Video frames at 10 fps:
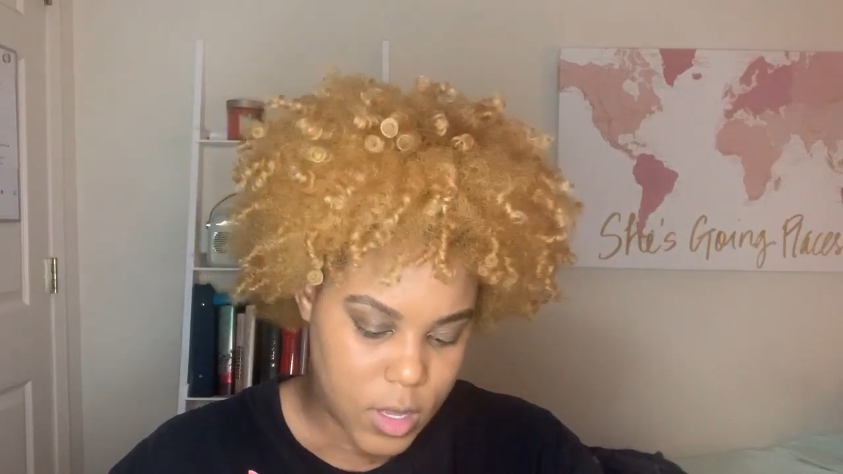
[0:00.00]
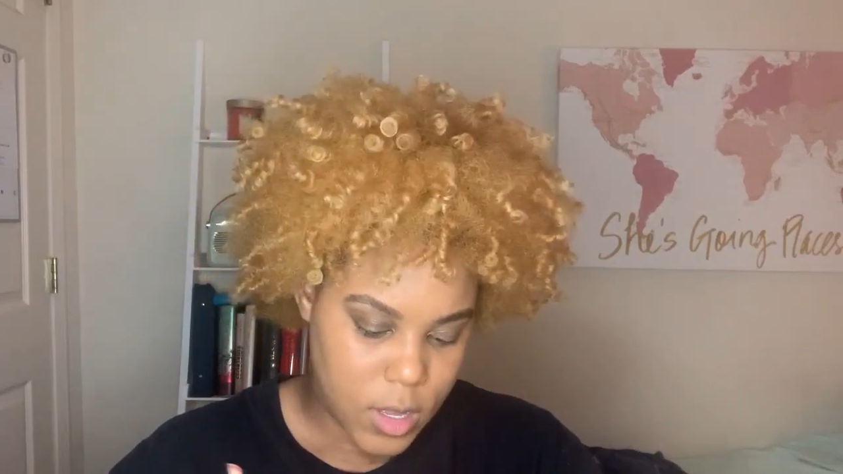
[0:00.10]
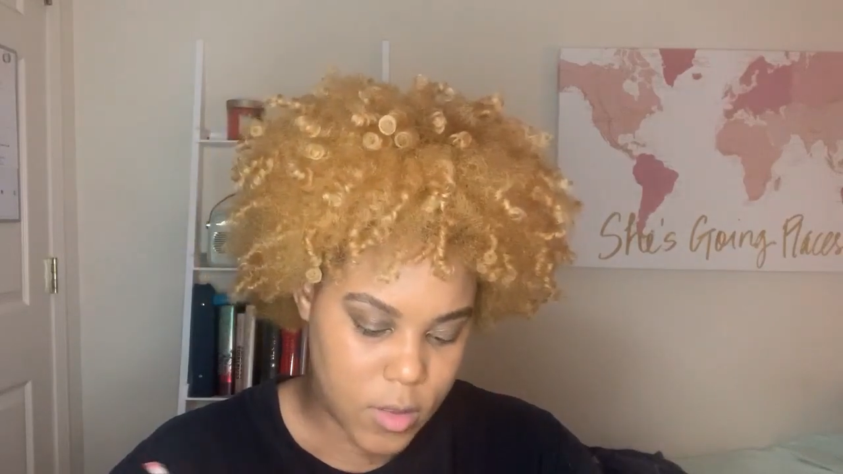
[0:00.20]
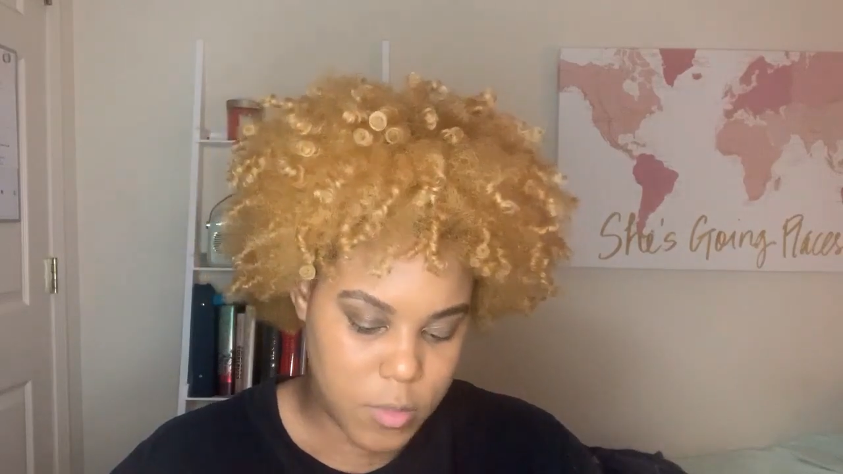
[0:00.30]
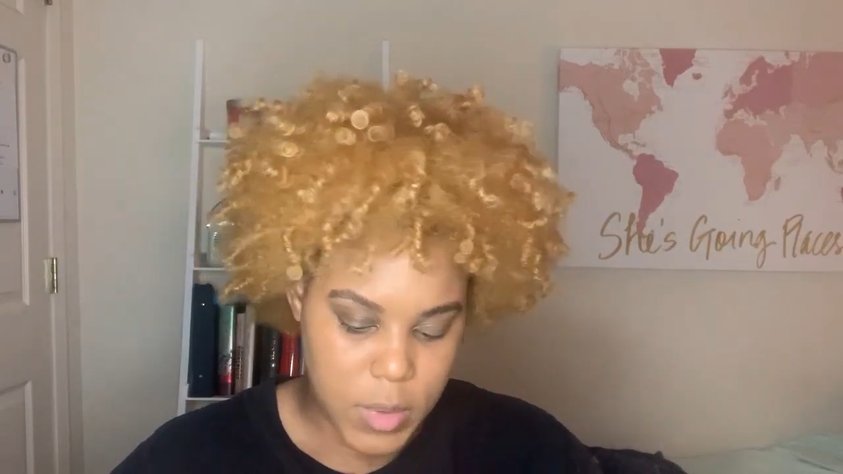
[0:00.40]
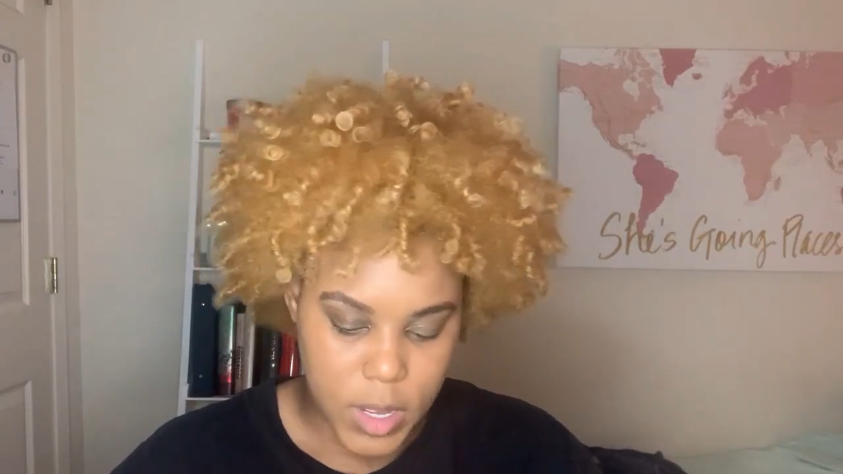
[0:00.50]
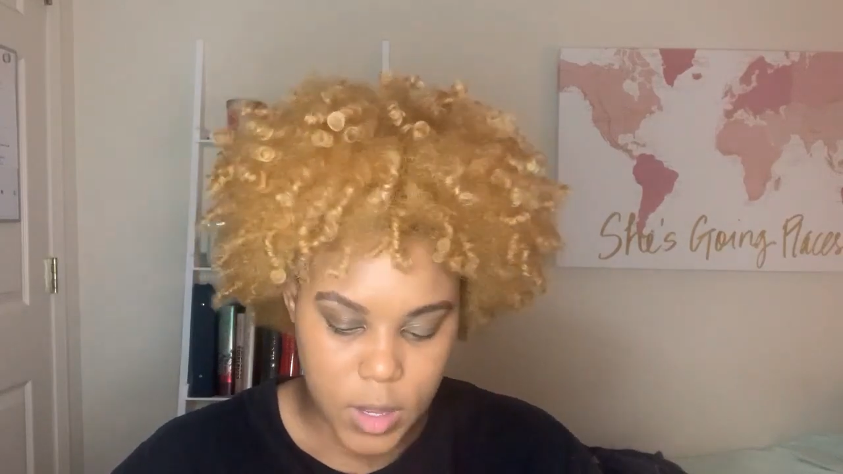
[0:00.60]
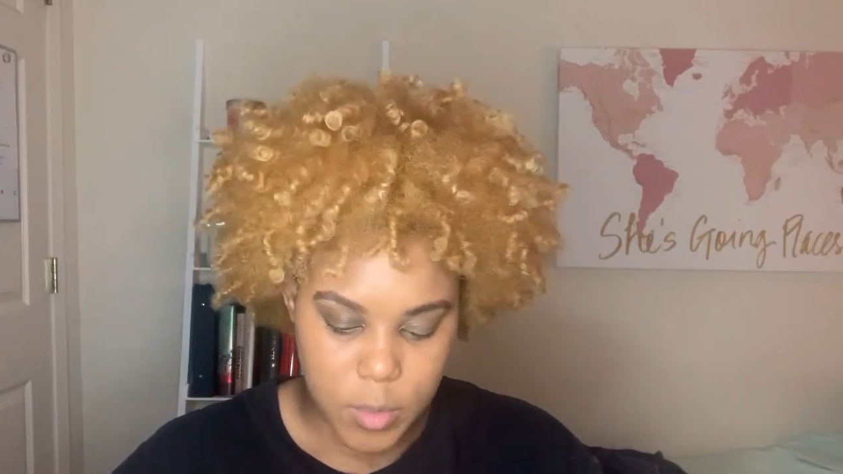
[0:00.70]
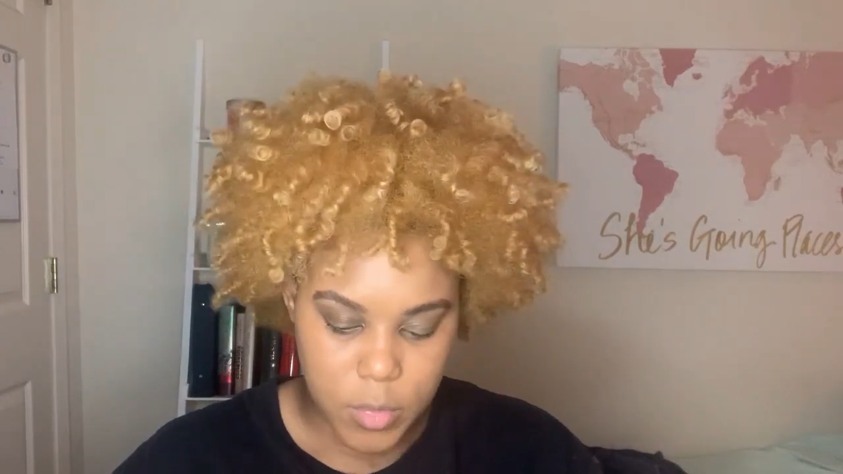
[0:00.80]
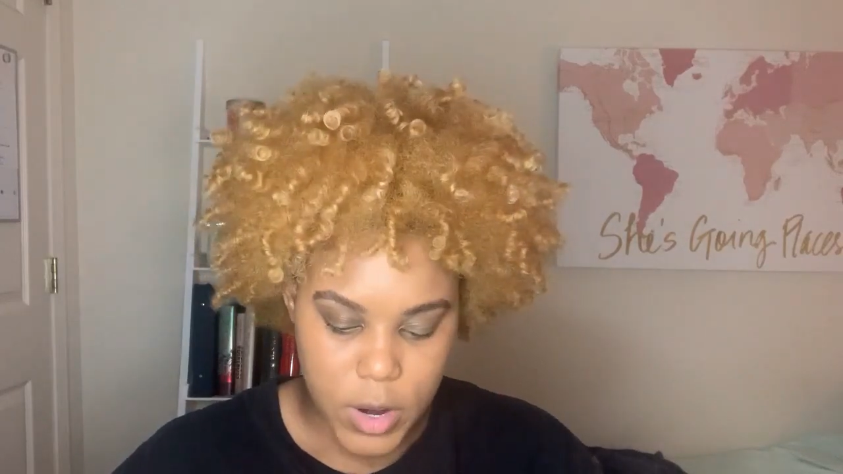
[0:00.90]
of my
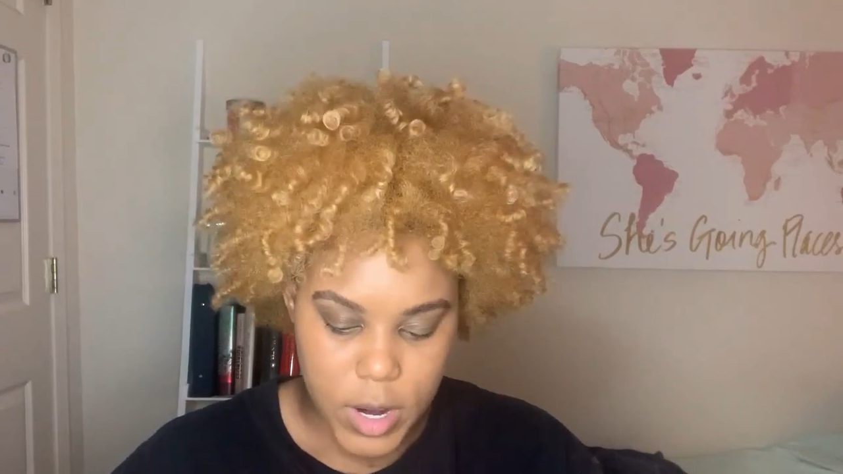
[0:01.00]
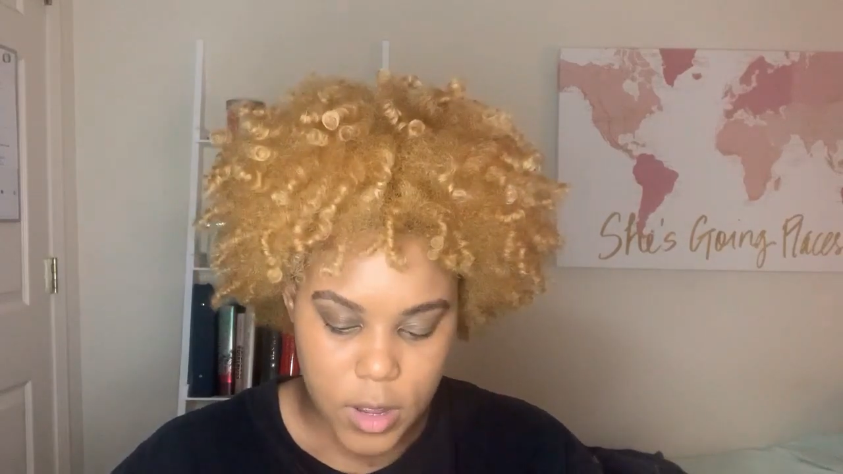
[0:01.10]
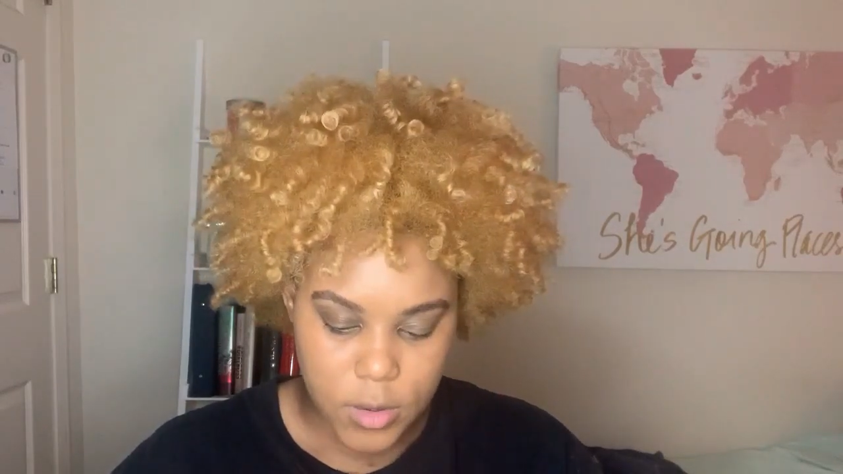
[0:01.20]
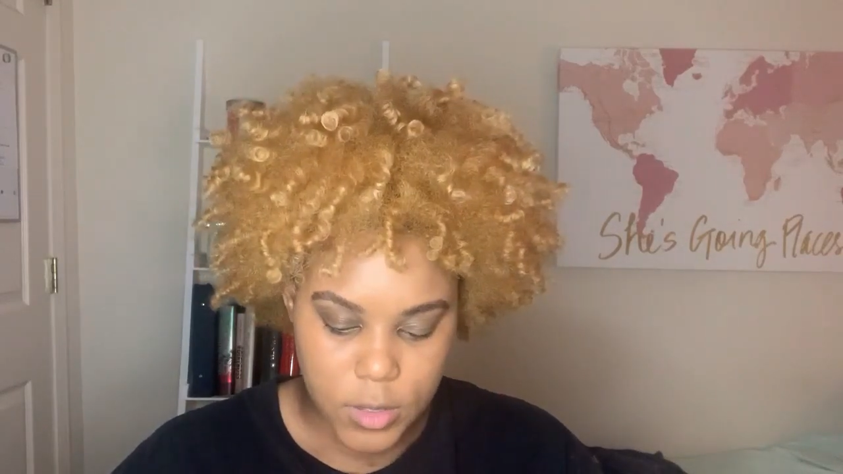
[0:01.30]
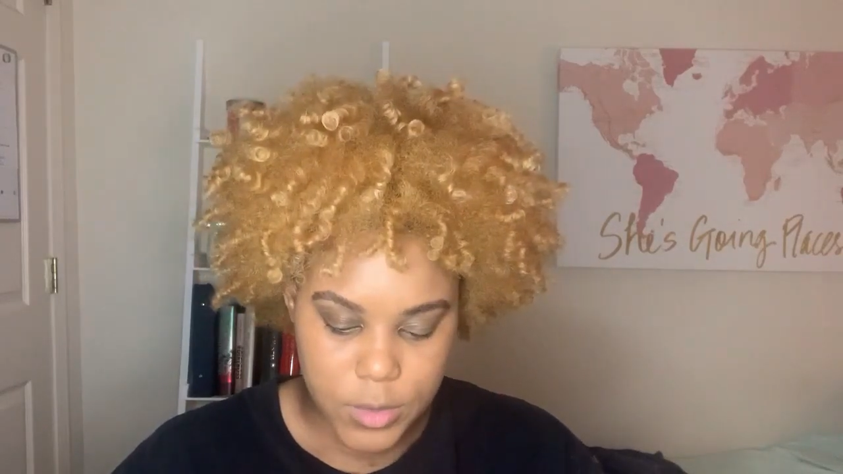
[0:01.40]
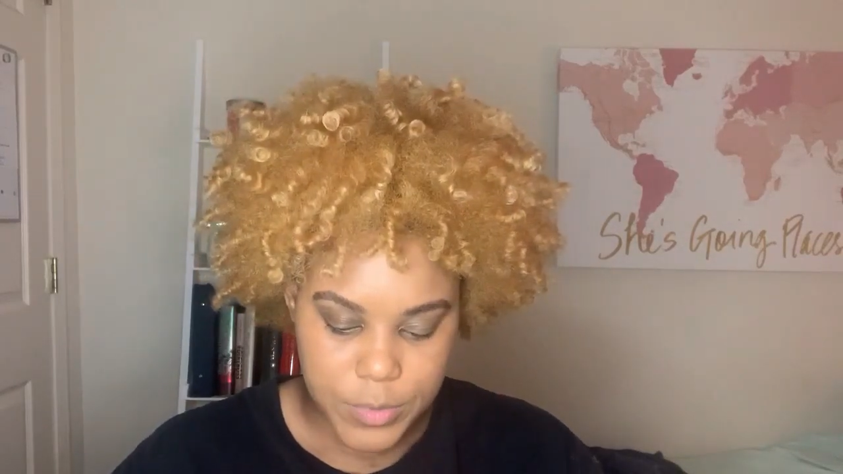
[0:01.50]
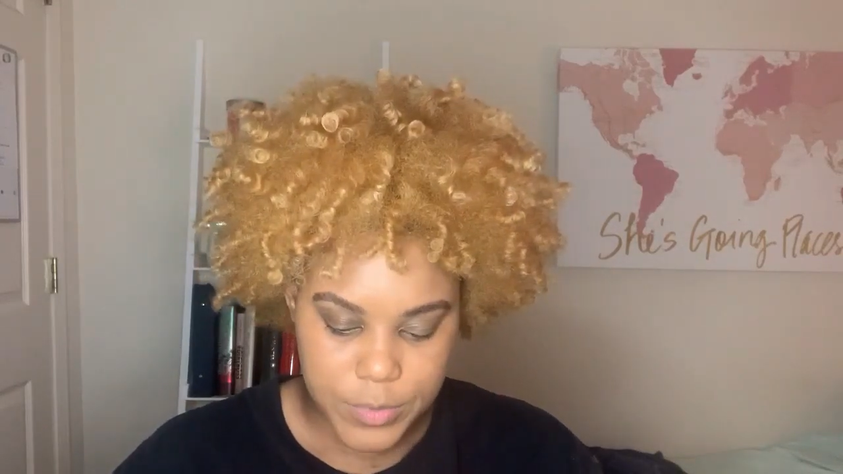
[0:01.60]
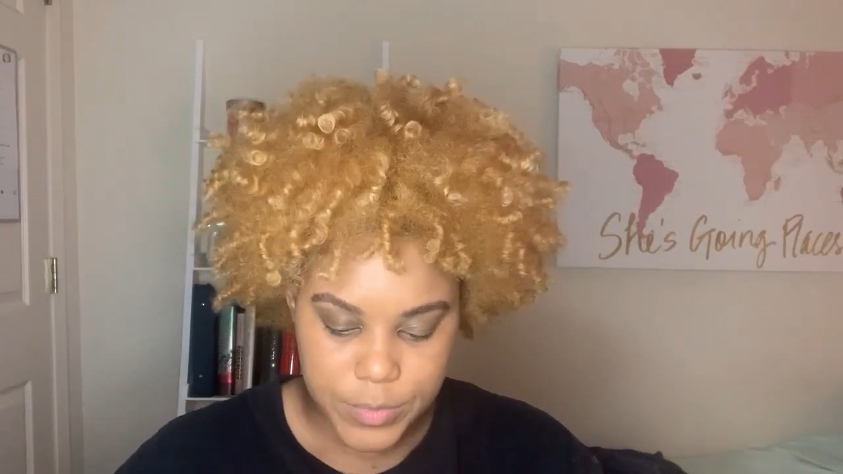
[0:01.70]
brows